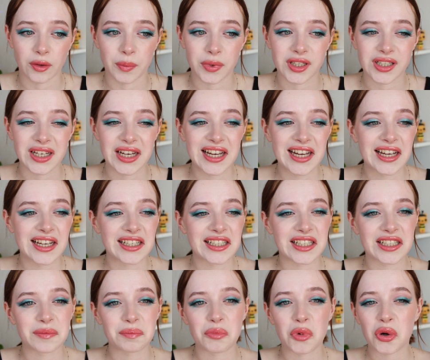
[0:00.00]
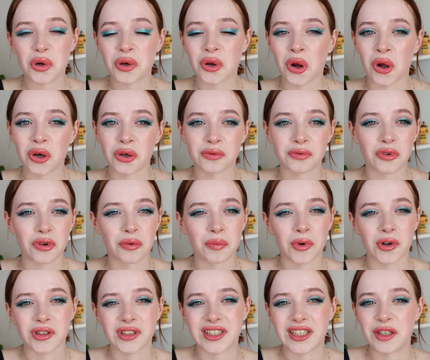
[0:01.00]
But the more colorful,
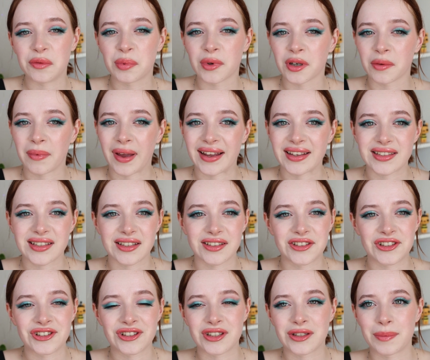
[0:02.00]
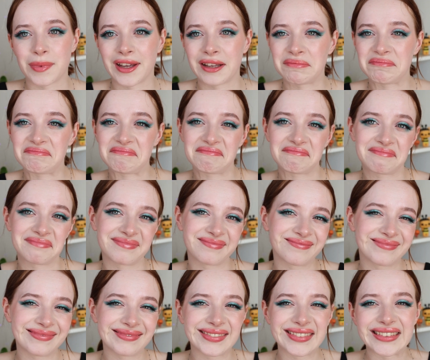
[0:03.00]
more deeper mattes are just a bit...
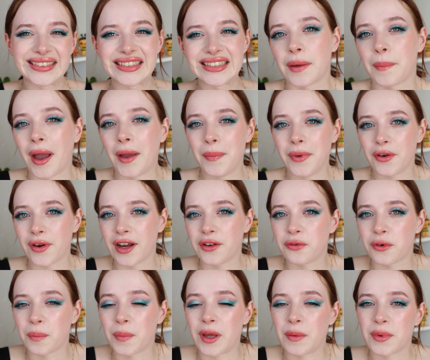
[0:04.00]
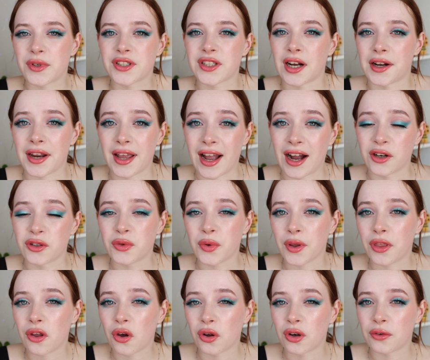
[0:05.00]
They might be great for people starting out
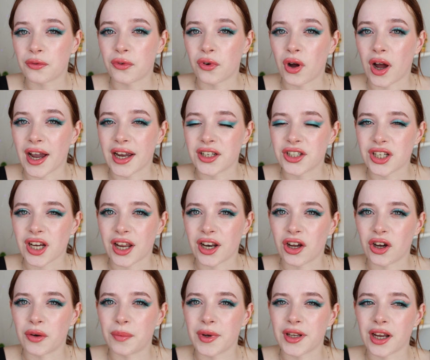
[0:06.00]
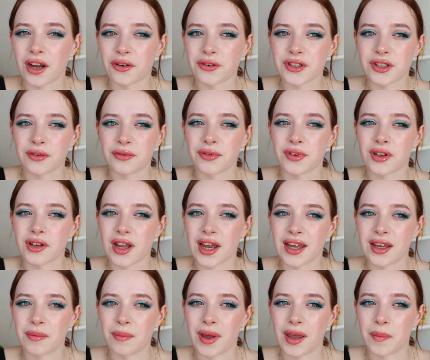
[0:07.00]
with colorful eyeshadow. But I also feel
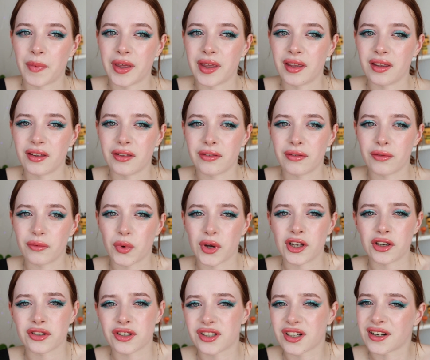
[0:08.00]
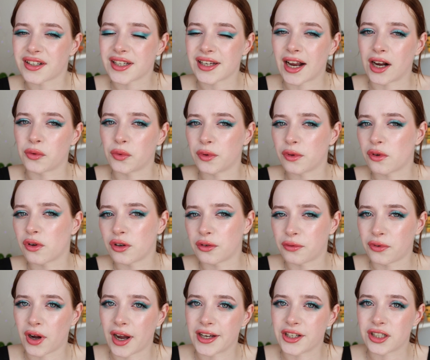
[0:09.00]
like maybe... when you're starting out with
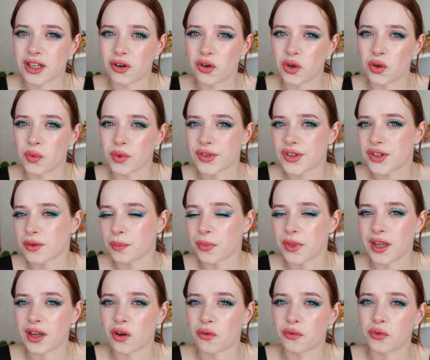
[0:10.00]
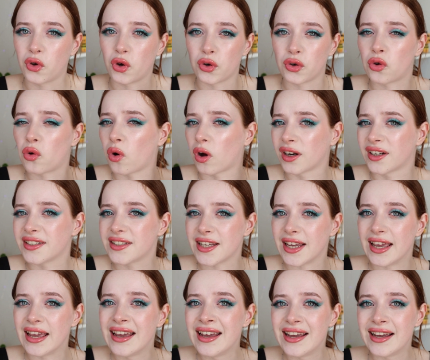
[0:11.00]
colorful eyeshadow, you want something of good
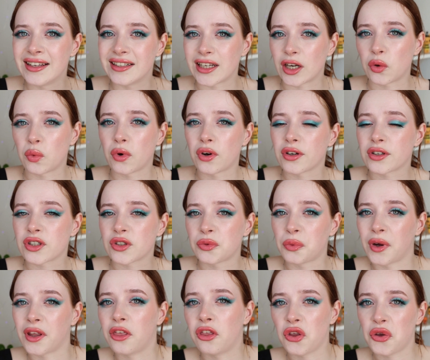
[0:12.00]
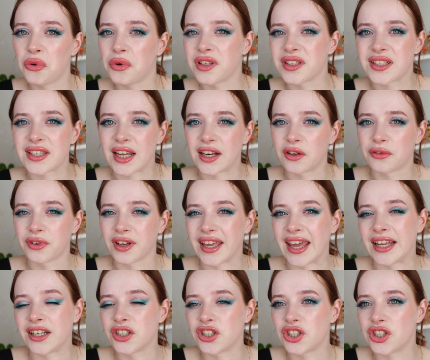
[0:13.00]
quality that works with you instead of
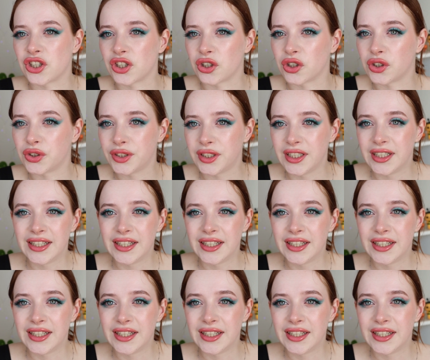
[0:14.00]
against you.